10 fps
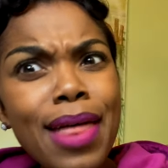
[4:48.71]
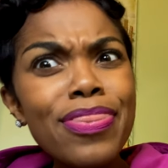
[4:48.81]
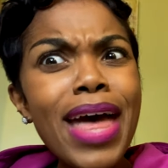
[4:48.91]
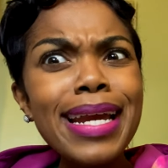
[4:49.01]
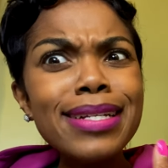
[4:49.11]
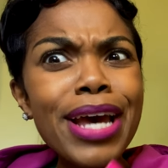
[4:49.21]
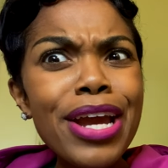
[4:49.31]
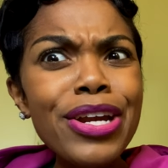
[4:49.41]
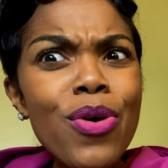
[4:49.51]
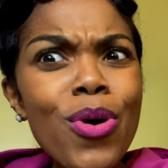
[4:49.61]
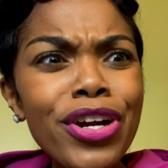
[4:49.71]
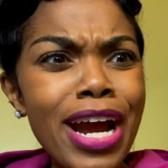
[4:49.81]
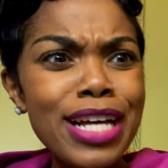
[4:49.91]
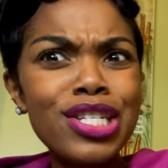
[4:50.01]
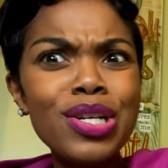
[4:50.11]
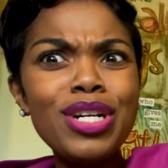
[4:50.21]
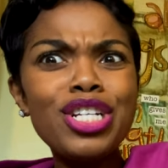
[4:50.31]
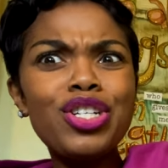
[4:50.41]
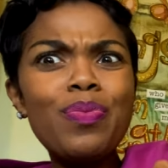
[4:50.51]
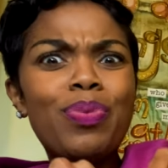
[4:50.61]
They can take your order as soon
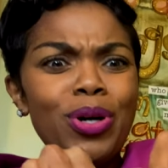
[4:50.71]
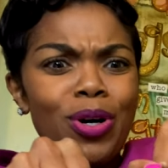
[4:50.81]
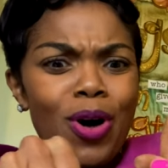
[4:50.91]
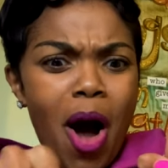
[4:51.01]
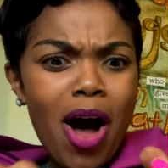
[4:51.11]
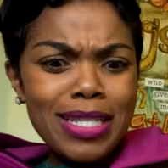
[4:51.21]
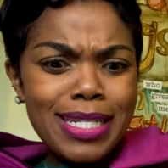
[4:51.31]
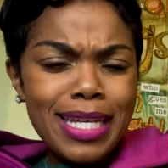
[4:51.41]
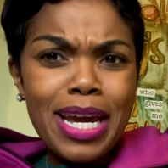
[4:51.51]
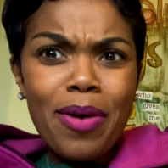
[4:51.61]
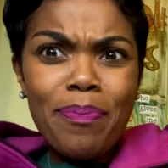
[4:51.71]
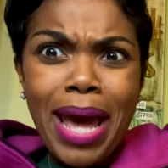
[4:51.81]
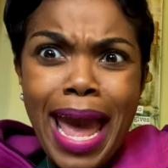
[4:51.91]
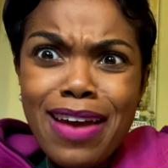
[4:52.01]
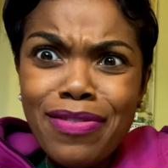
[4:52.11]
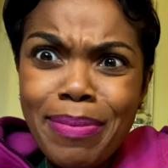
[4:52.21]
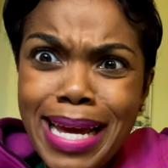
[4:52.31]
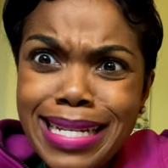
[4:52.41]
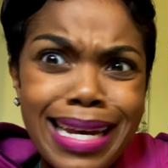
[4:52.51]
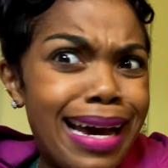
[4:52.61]
as you pull onto their
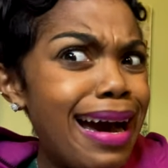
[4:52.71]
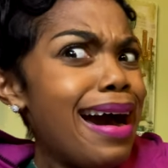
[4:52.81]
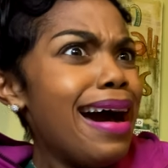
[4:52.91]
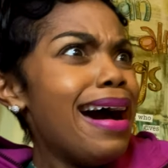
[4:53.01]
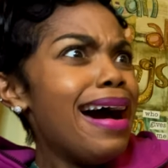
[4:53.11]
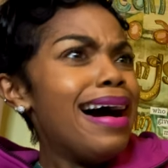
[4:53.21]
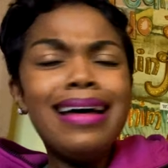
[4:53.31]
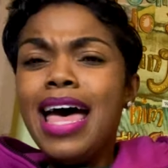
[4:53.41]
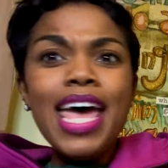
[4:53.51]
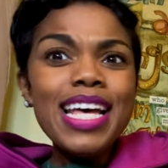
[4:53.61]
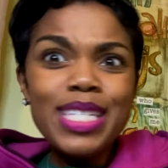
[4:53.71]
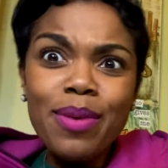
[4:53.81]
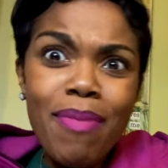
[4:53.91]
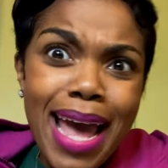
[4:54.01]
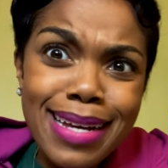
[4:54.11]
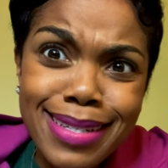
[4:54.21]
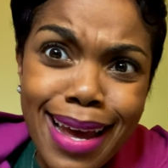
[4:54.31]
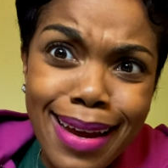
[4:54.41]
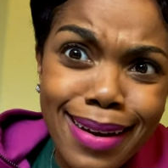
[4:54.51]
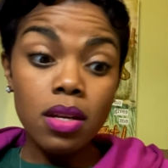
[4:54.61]
pavement. Ah, it's
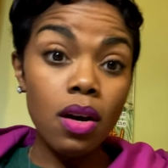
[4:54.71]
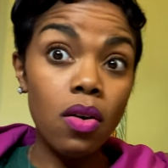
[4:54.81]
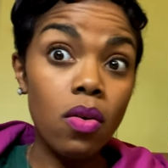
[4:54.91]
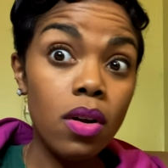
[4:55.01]
amazing. Yo,